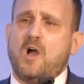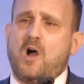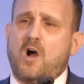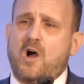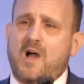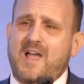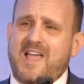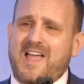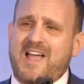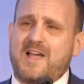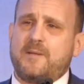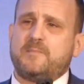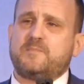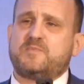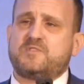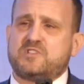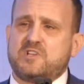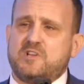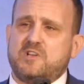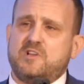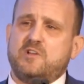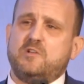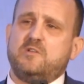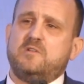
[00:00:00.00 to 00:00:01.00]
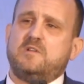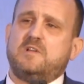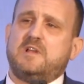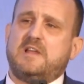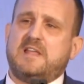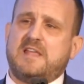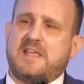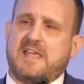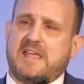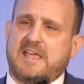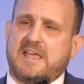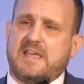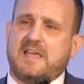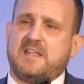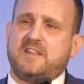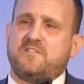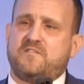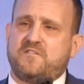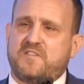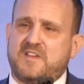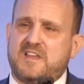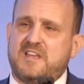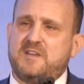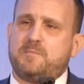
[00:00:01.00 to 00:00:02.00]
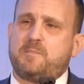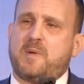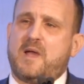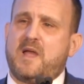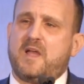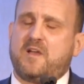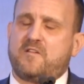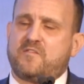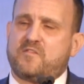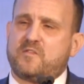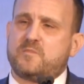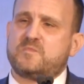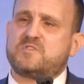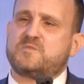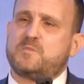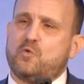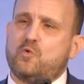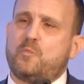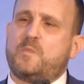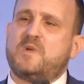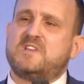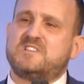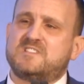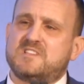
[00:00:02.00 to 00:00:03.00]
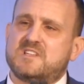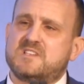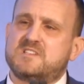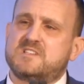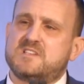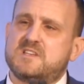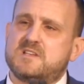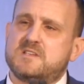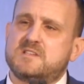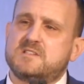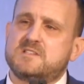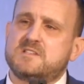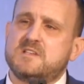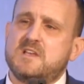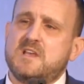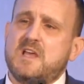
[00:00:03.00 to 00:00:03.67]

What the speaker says: I absolutely hear the feedback from small businesses